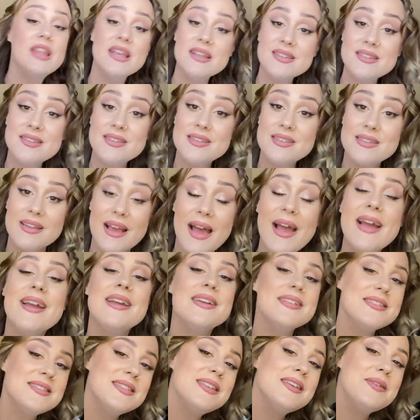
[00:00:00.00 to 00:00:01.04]
This I
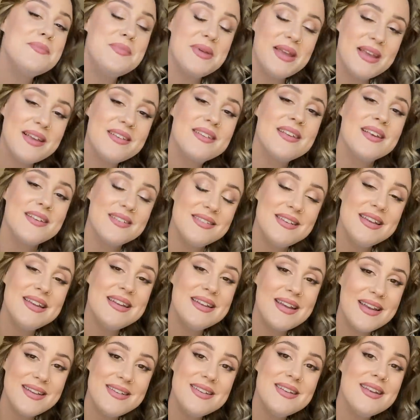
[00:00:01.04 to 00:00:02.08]
can see being
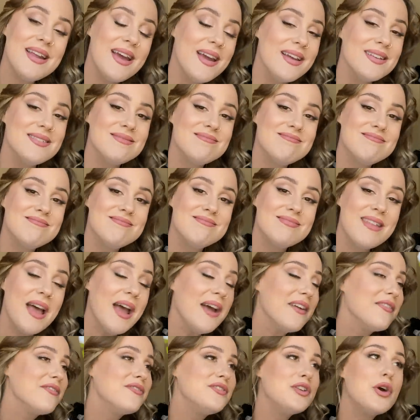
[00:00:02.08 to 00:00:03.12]
$16.99. I
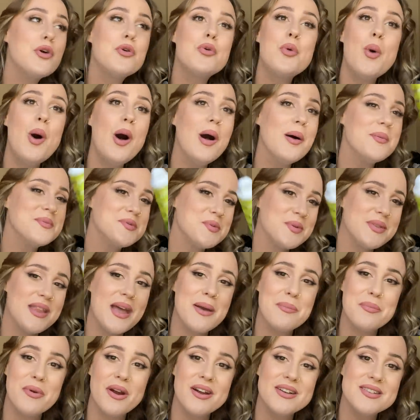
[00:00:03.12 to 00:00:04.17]
have no qualms with
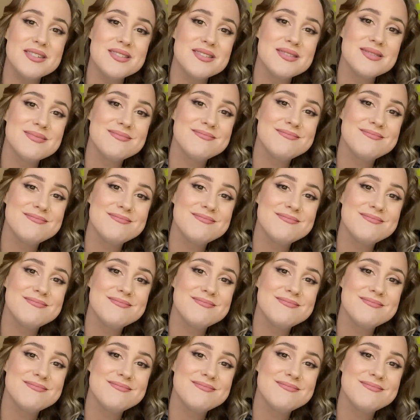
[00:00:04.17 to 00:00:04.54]
that price.